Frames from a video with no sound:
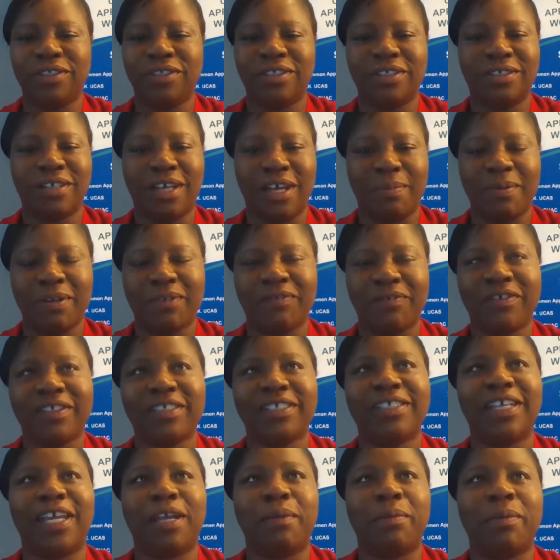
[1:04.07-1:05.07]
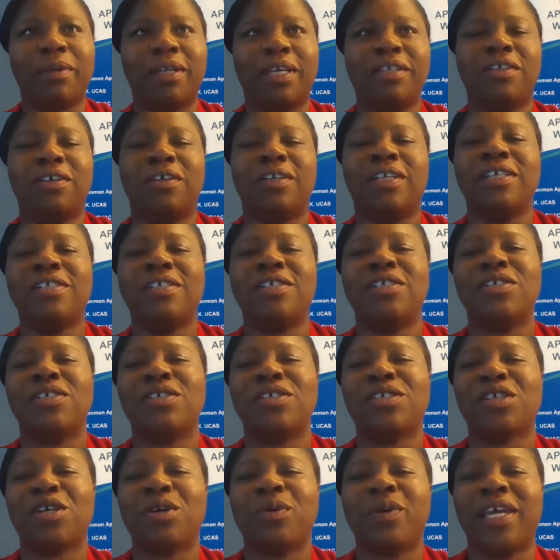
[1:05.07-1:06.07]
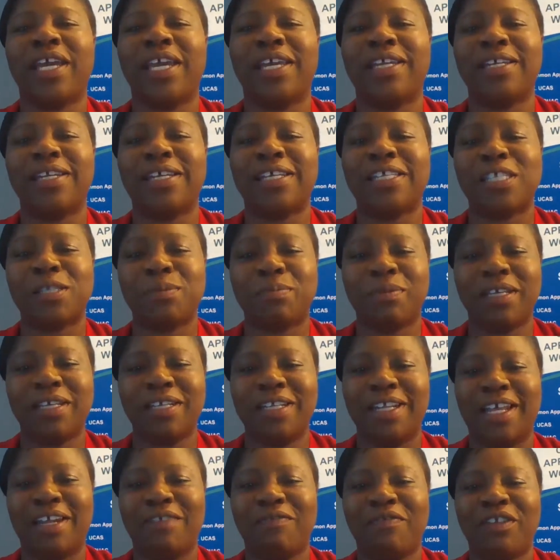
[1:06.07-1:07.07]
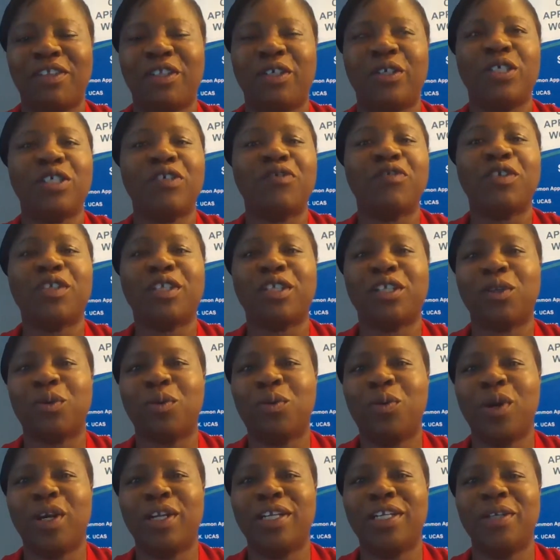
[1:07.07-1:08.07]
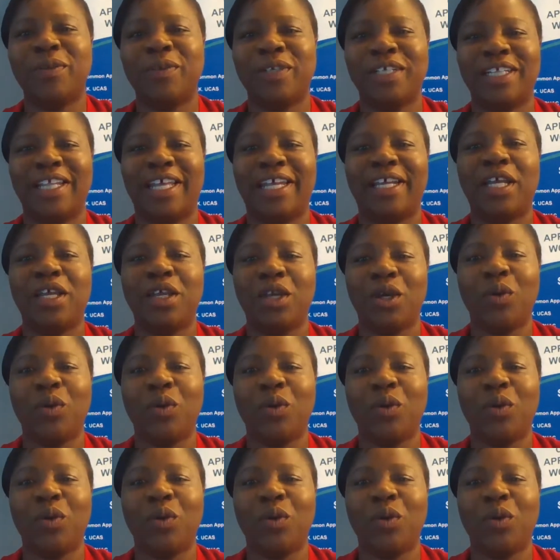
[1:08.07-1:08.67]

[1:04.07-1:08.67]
the topic for today, but I thought I should just go ahead and explain that for those of you that are wondering, like,